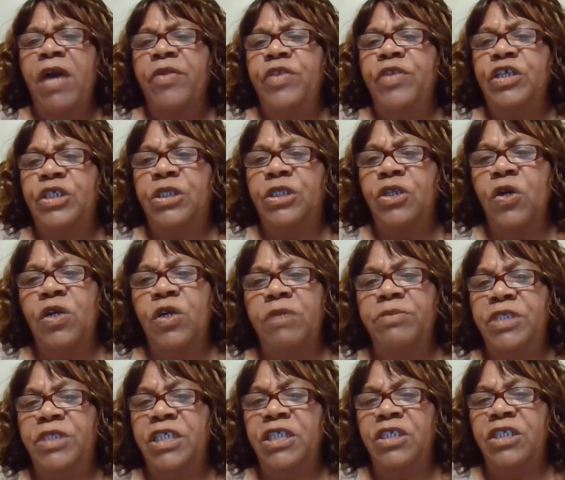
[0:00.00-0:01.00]
The
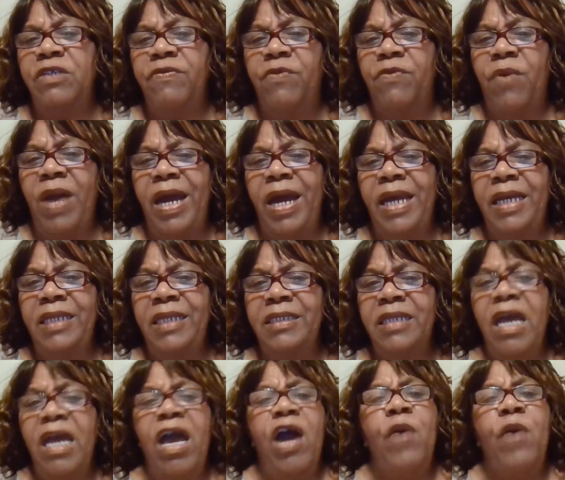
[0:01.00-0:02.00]
circumcision of Christ
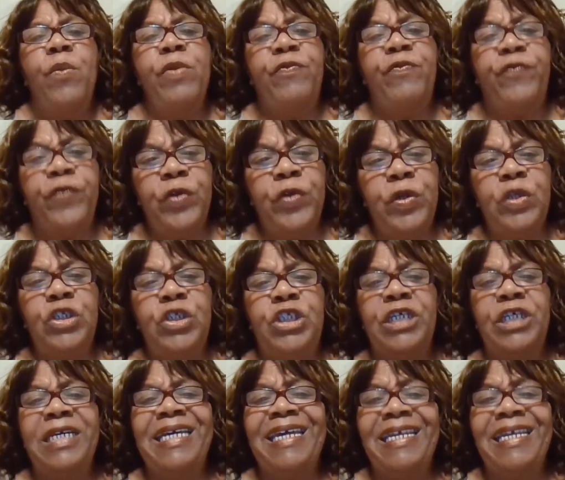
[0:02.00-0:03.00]
refers
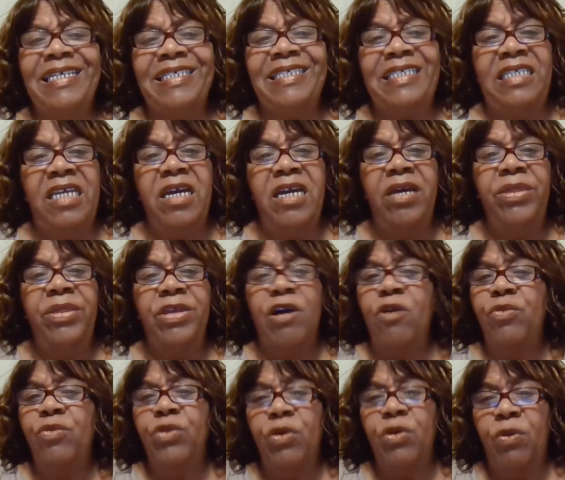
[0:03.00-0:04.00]
to his death
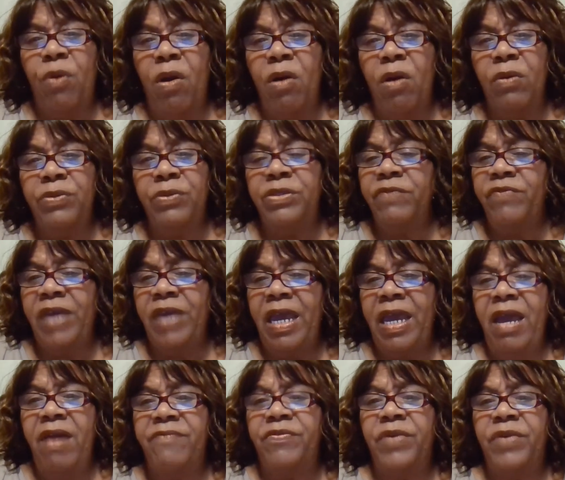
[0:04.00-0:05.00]
on the cross of
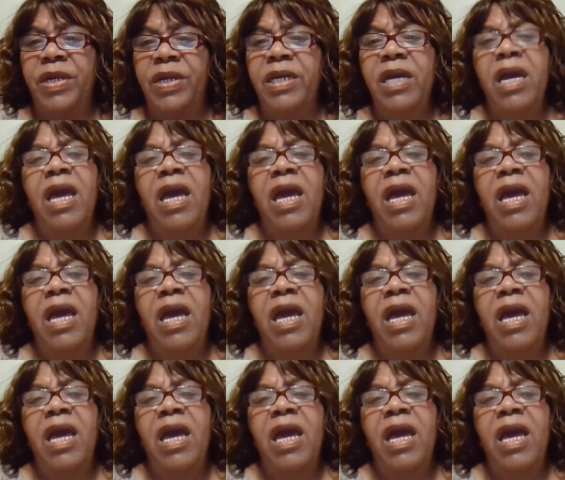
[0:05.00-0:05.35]
Calvary.